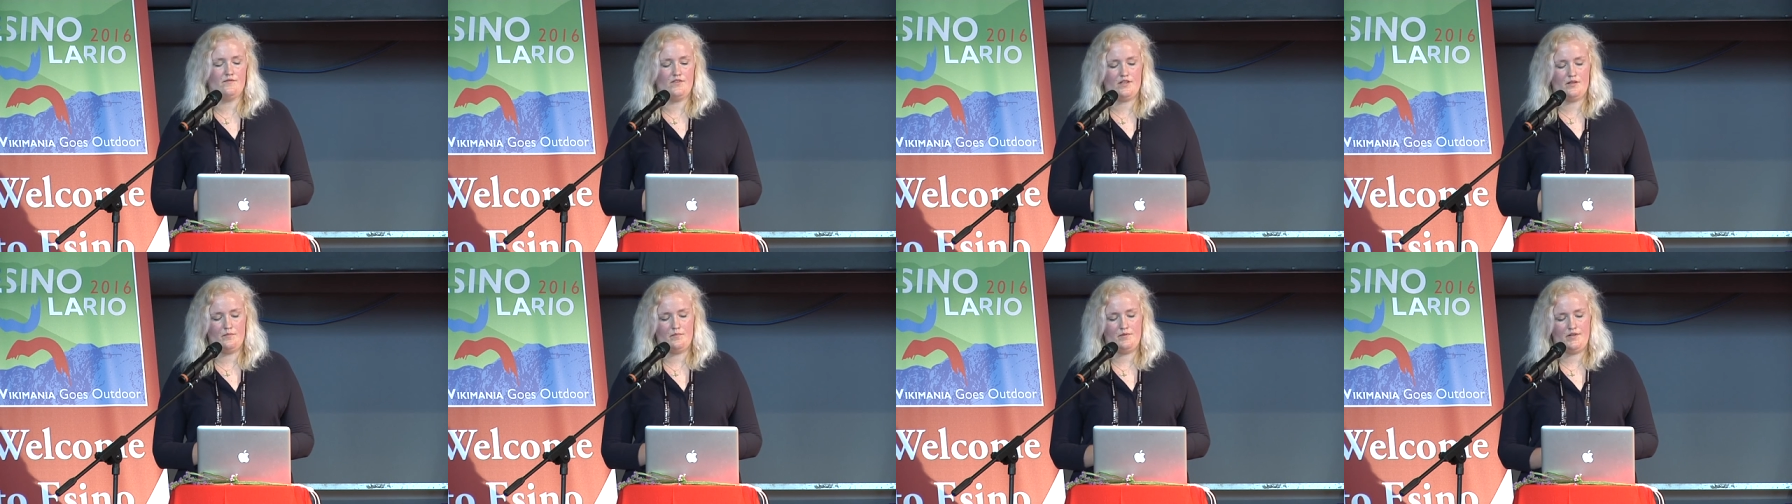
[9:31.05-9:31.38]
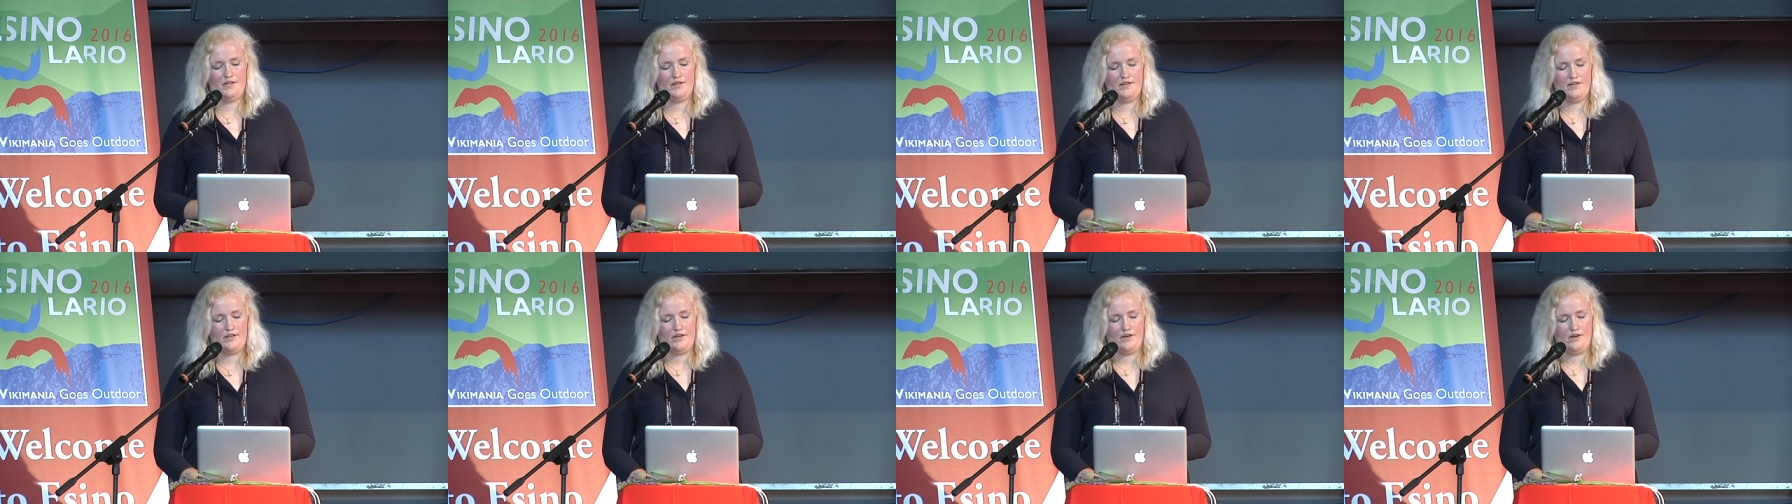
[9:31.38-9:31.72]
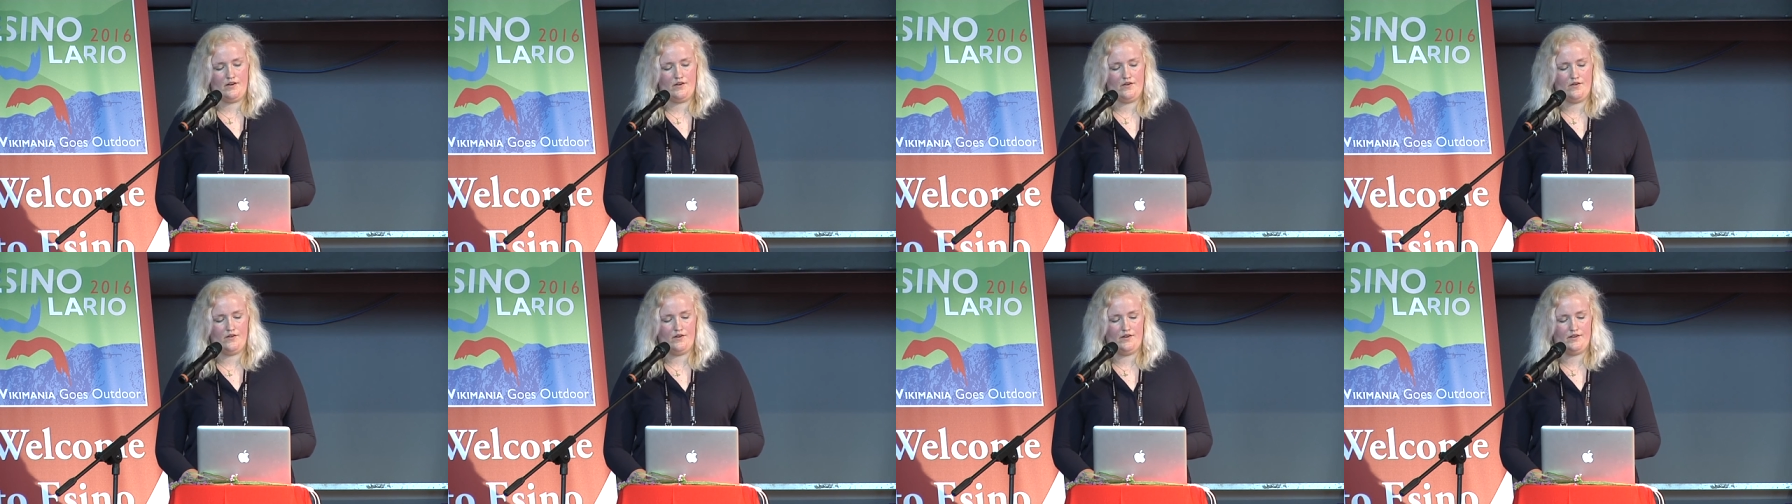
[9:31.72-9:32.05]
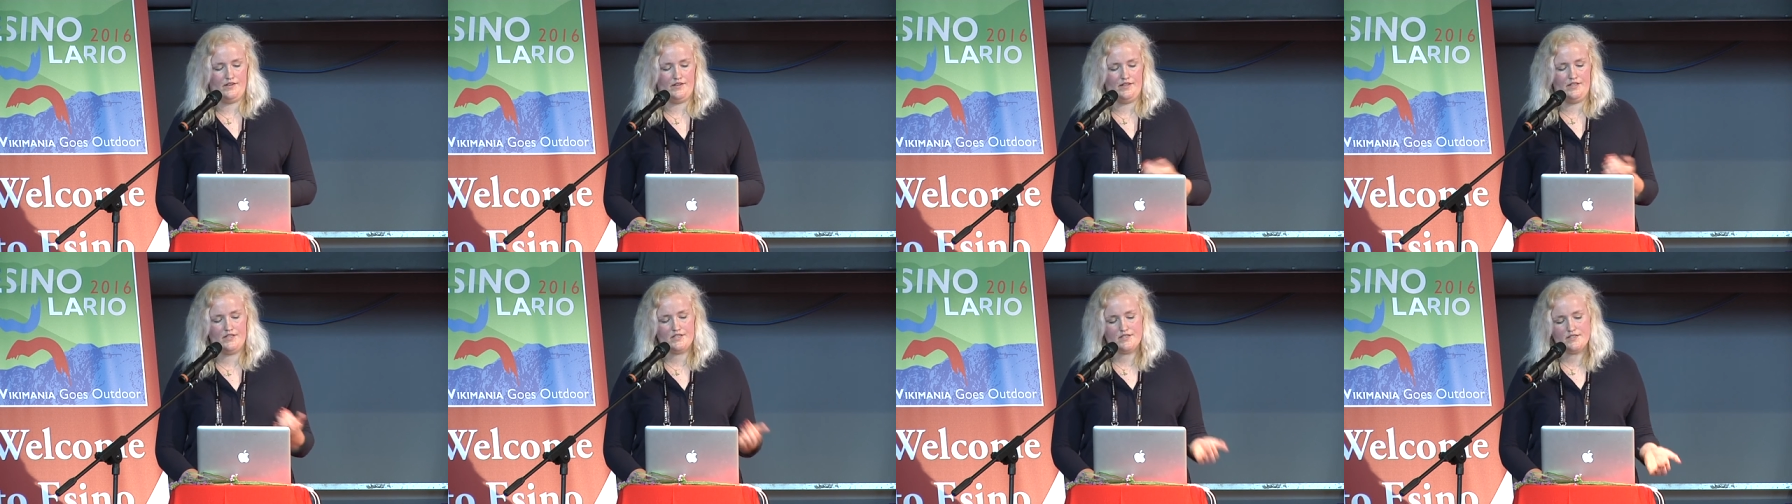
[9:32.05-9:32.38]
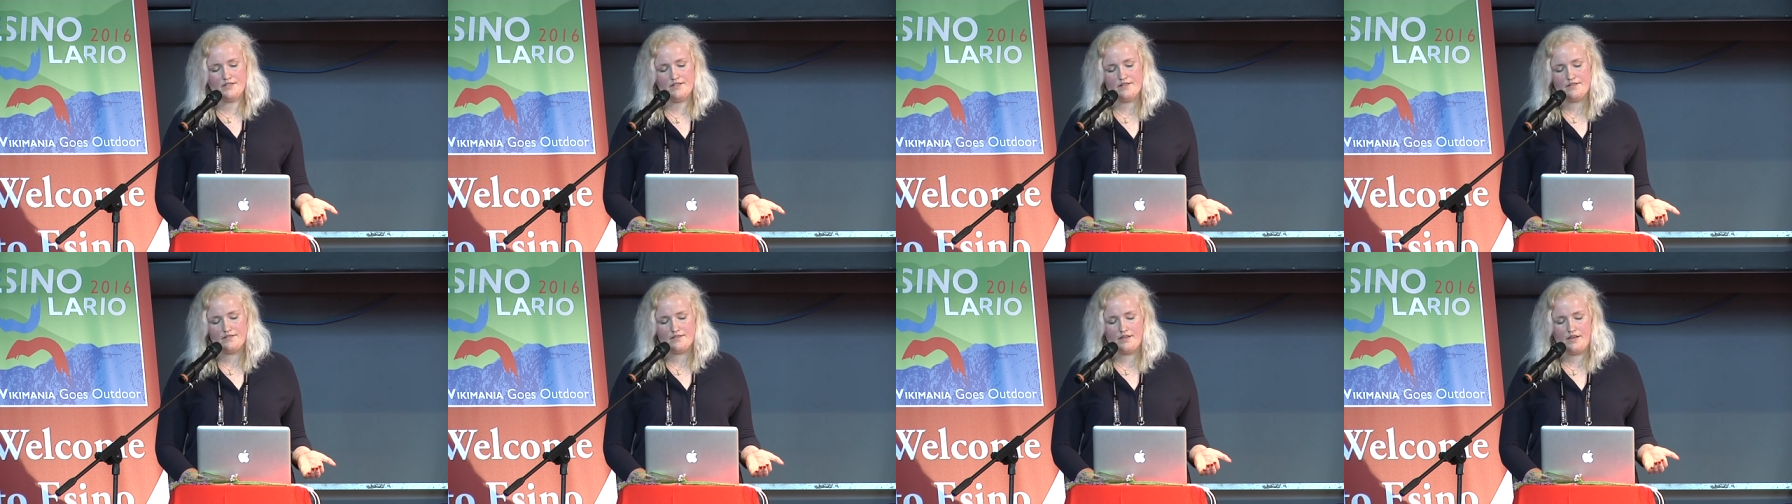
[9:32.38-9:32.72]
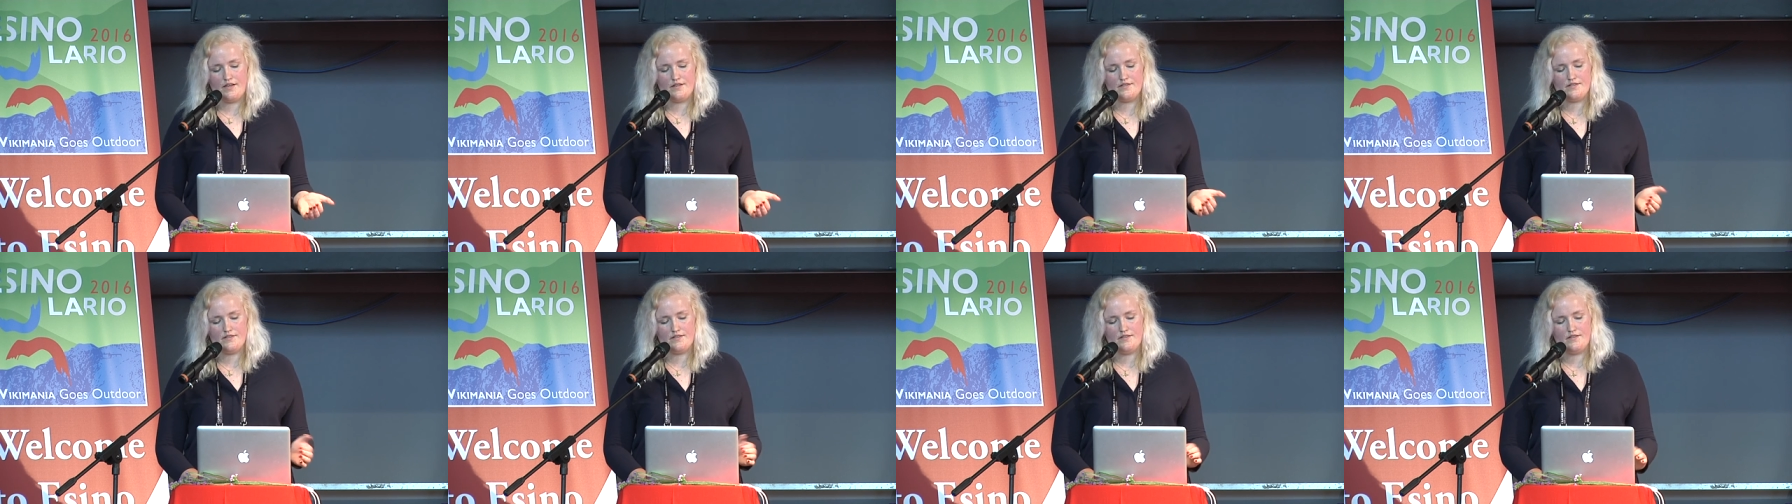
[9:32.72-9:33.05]
Wikipedia or deletion
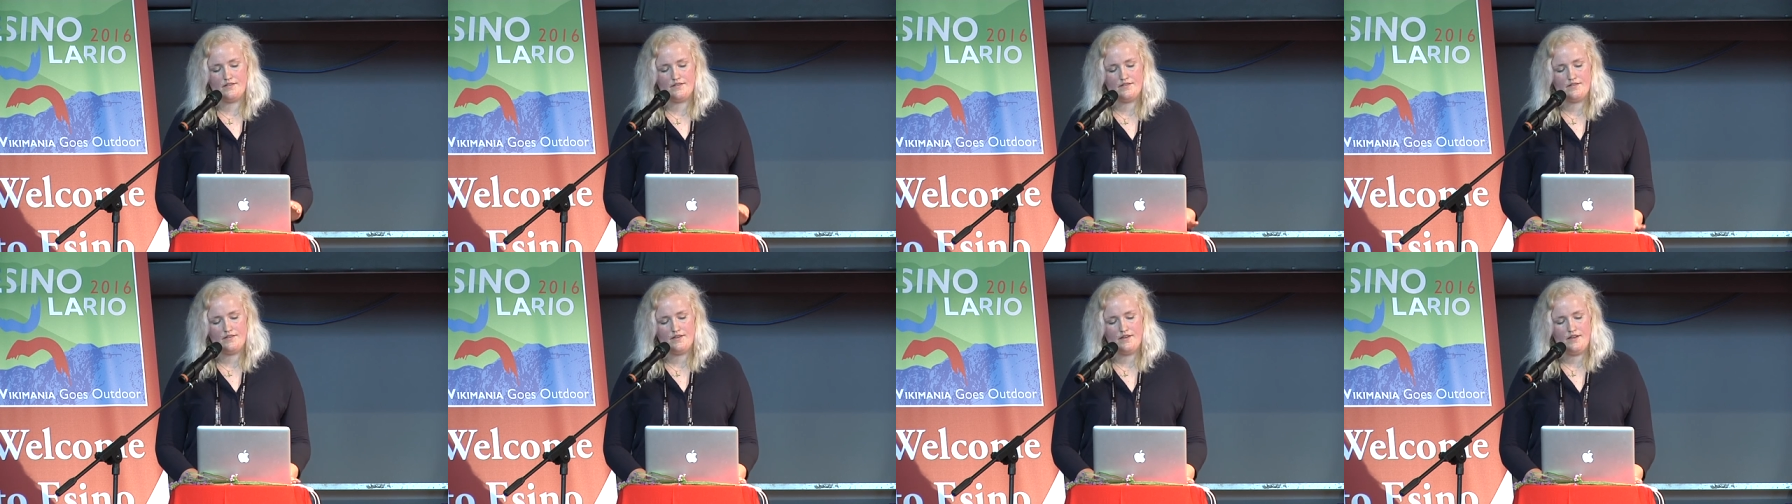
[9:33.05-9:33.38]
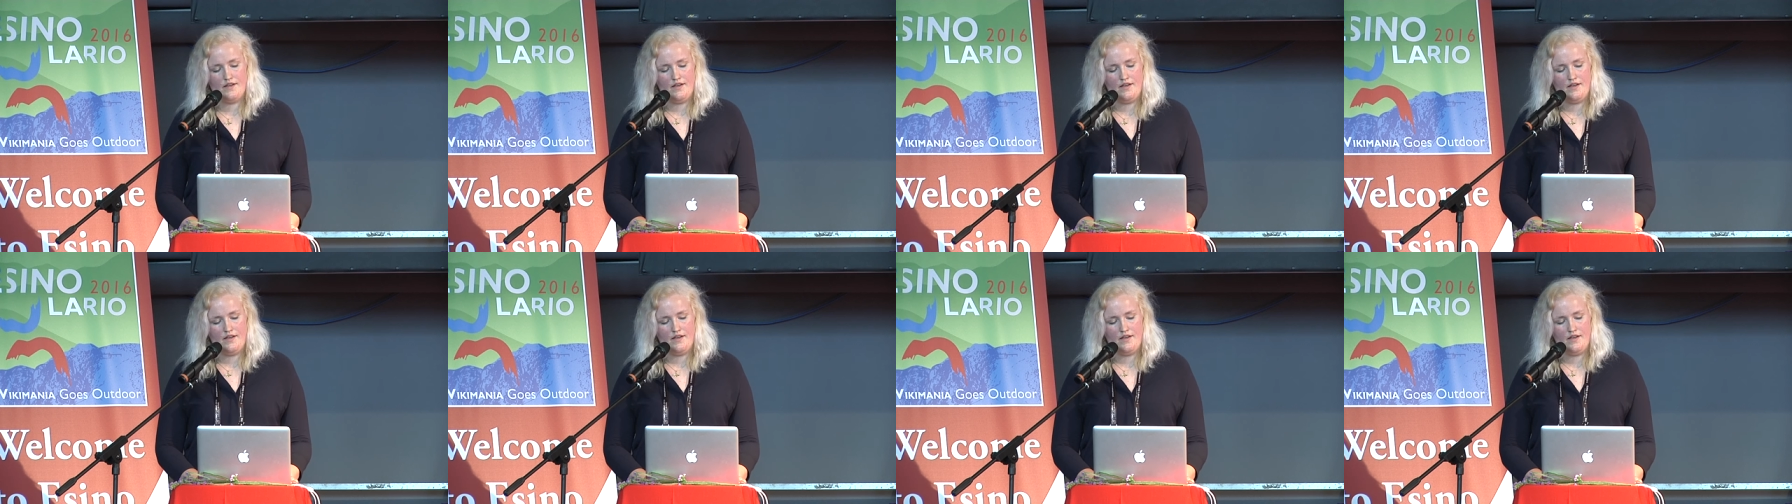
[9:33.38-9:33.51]
discussions.